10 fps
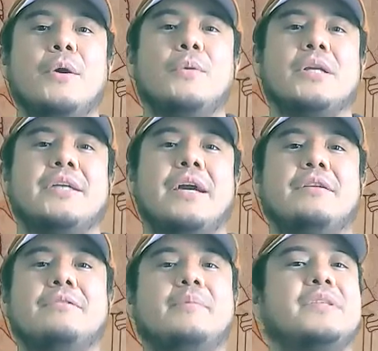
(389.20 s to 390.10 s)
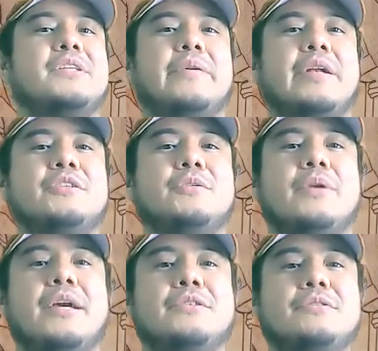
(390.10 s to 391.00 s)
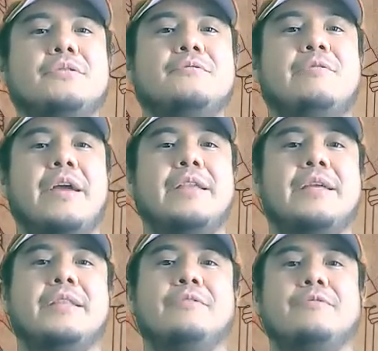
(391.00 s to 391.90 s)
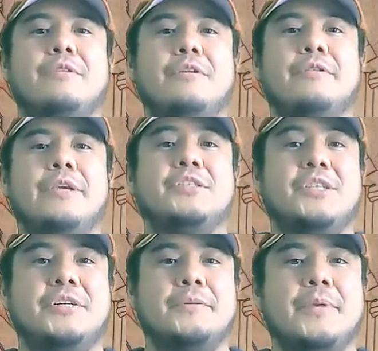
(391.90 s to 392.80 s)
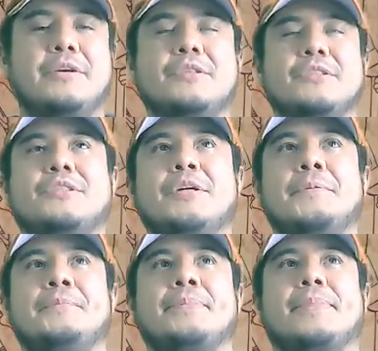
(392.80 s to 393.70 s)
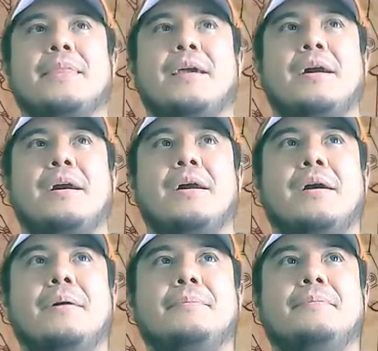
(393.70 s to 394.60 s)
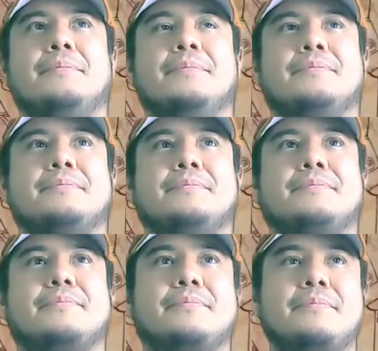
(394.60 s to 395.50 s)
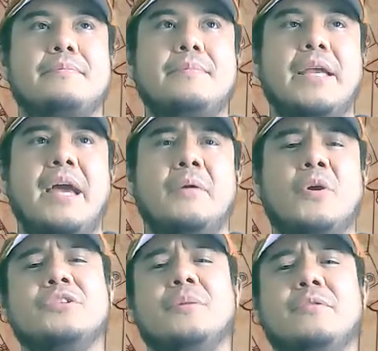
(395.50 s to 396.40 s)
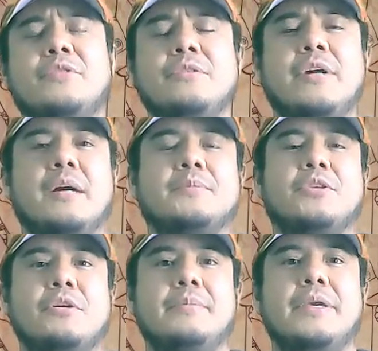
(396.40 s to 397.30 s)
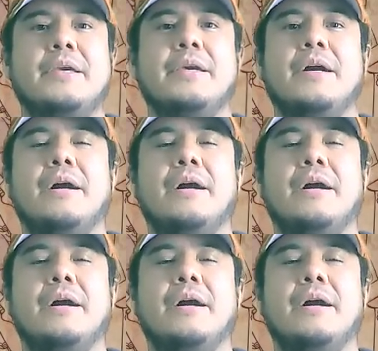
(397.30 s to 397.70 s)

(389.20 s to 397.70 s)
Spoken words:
what kind of material you would like to find in the following year, because well, some of you have told me